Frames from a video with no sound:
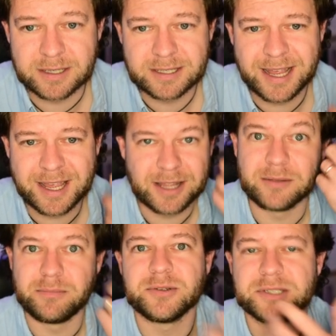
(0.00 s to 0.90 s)
It's taking
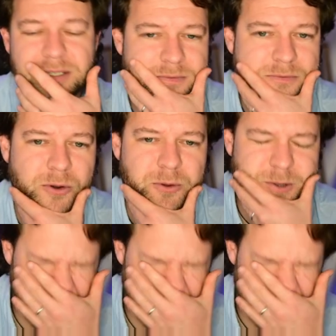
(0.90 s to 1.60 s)
the positive root.